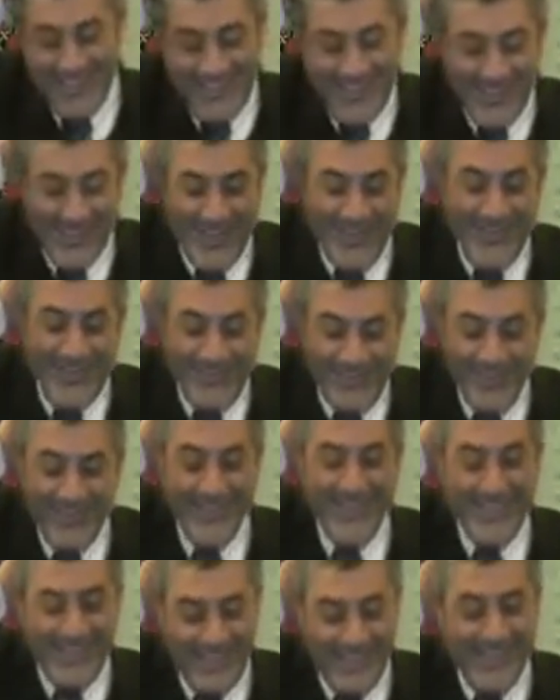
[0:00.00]
So,
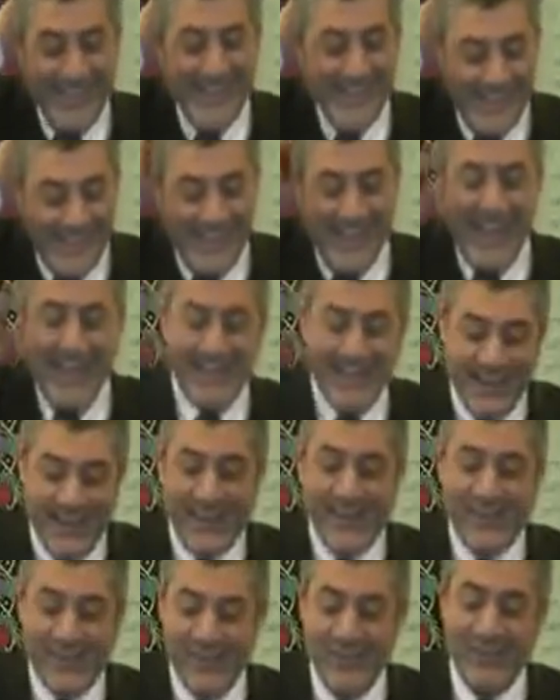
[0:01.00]
in the end, the
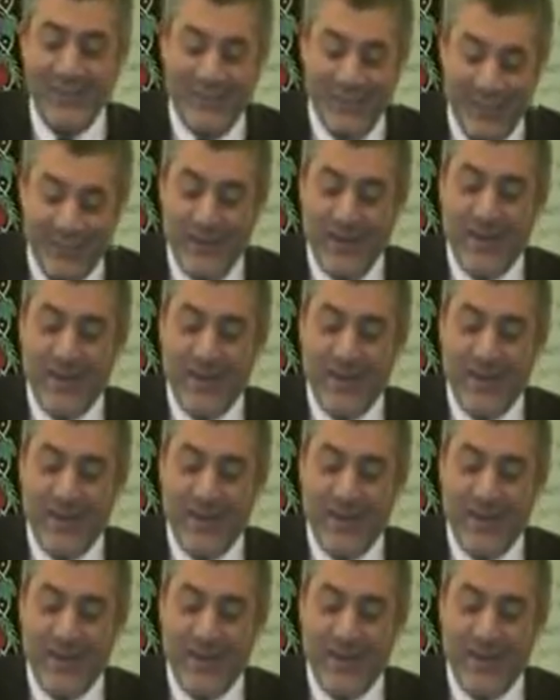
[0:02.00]
conclusion,